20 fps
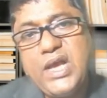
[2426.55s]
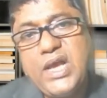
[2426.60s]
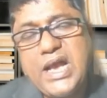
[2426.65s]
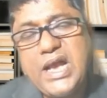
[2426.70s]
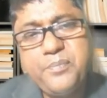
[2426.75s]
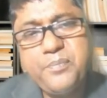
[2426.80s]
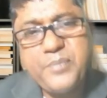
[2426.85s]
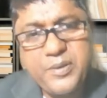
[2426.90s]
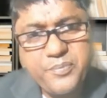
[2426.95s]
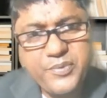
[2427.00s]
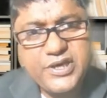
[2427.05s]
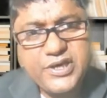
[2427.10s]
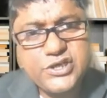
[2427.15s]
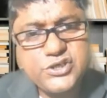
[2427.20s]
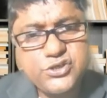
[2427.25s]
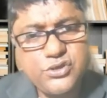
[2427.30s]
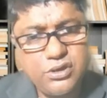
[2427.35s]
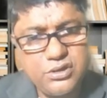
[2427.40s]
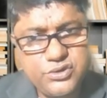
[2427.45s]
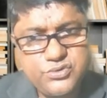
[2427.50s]
and
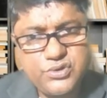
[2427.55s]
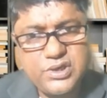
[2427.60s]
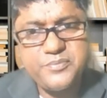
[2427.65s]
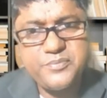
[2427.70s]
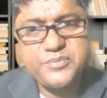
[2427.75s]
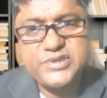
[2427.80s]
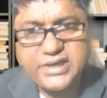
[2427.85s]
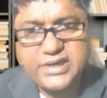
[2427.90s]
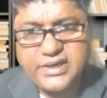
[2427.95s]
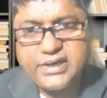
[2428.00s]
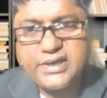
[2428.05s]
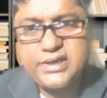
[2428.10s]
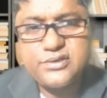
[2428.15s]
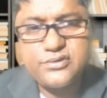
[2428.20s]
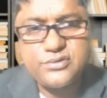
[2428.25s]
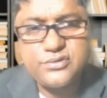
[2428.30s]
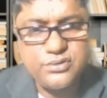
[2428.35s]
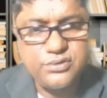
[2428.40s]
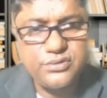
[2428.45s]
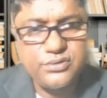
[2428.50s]
PPTs also I'm
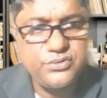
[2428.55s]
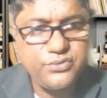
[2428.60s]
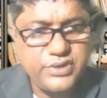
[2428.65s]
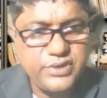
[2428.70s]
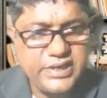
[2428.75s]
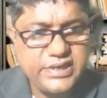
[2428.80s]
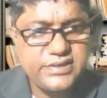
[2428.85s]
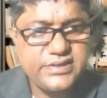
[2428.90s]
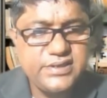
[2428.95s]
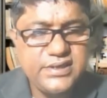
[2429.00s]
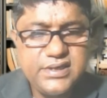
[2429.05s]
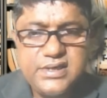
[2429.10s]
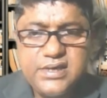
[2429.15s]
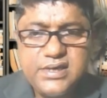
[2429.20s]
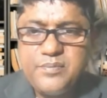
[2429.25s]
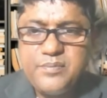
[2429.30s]
sharing. So today's